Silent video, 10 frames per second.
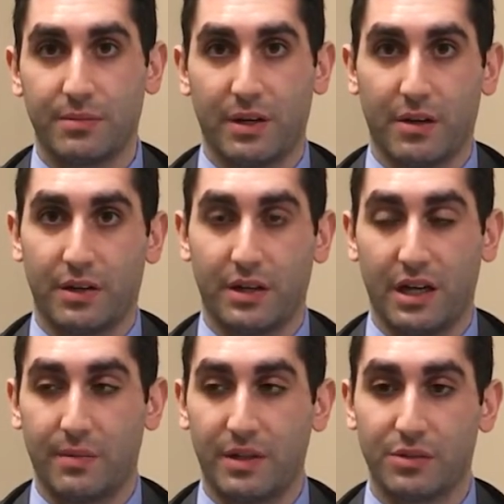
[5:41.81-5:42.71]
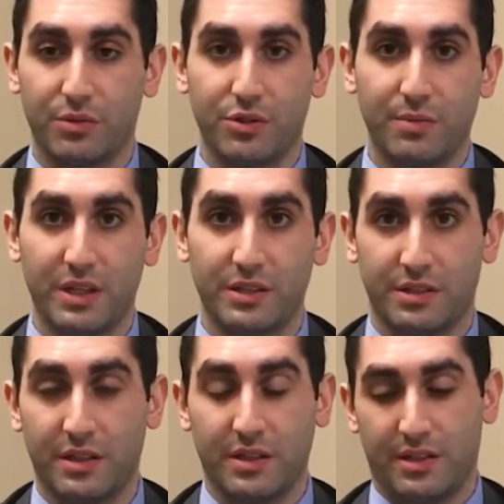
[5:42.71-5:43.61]
some ergonomics, which
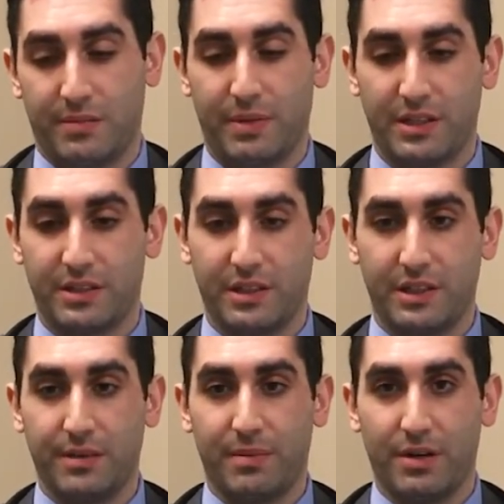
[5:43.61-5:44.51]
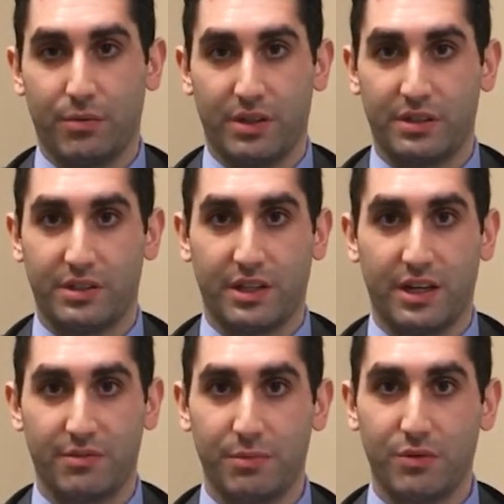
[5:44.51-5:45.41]
means basically my wrists
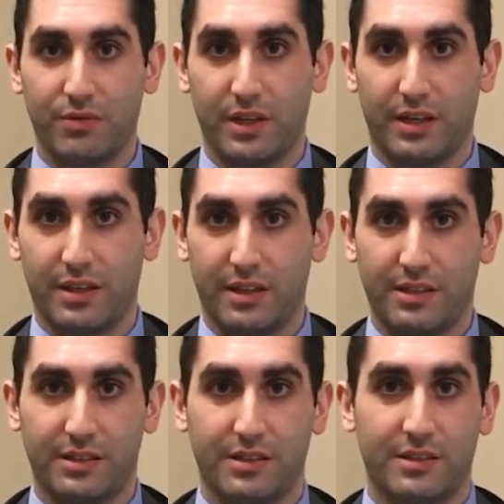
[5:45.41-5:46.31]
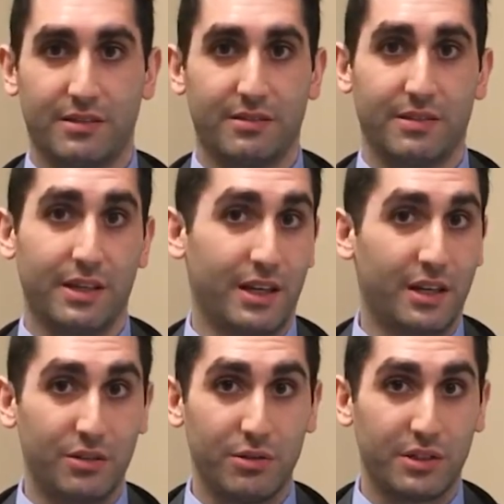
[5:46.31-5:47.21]
kind of move like this, and I
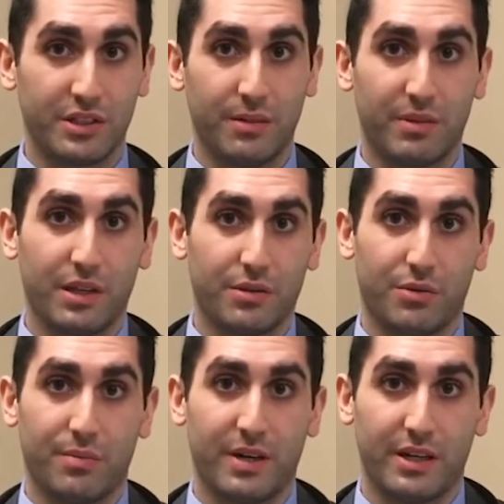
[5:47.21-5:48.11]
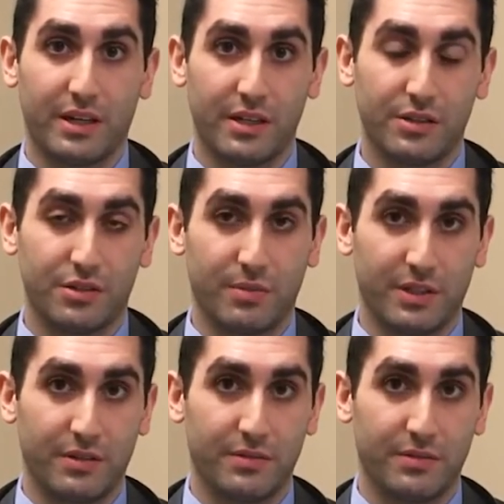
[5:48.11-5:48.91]
could do the same thing with a robotic instrument.